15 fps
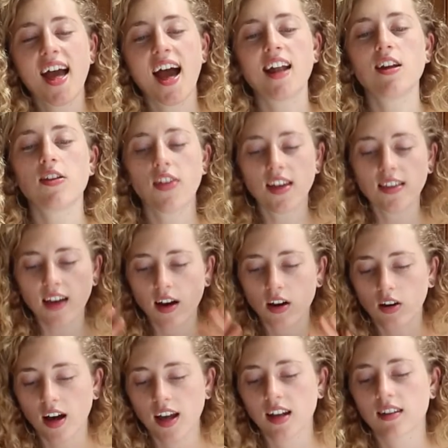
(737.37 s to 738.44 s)
anything
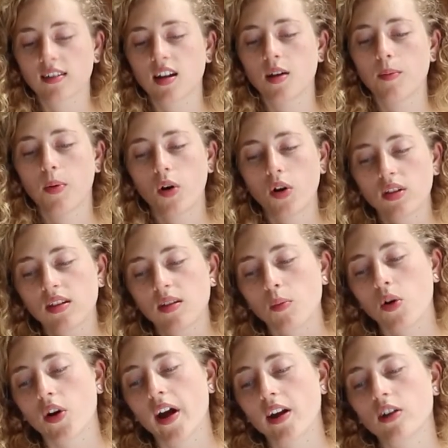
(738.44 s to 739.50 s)
that like is going to put some
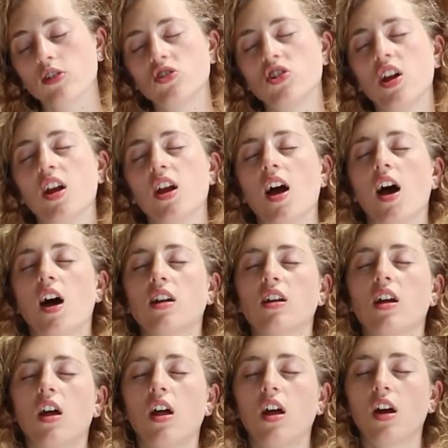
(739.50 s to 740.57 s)
more energy
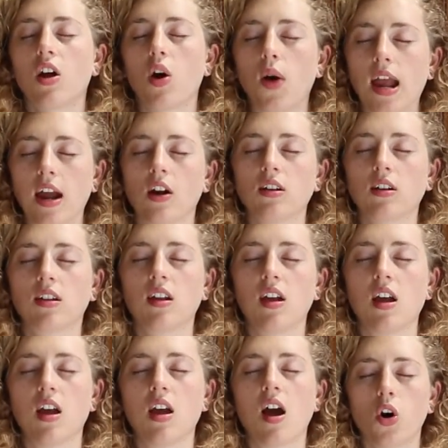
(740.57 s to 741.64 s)
and
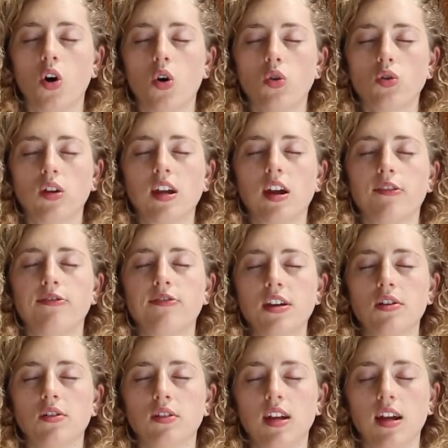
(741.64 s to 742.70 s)
coherency holding a
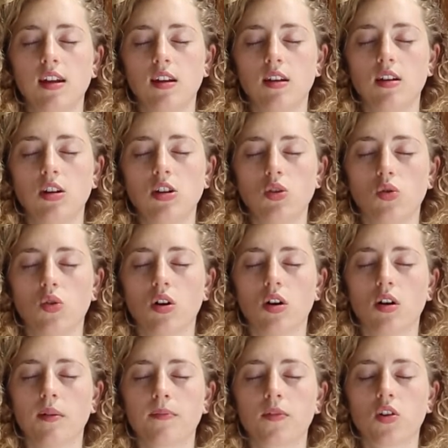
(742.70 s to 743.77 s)
field in
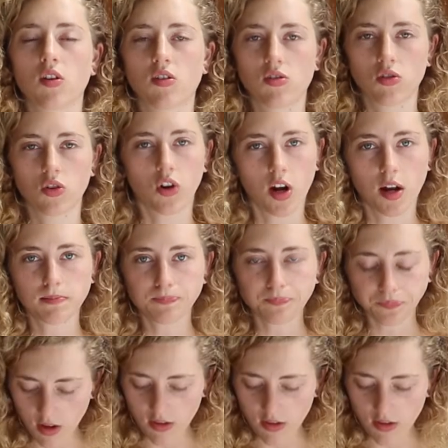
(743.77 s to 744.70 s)
your crystal grid.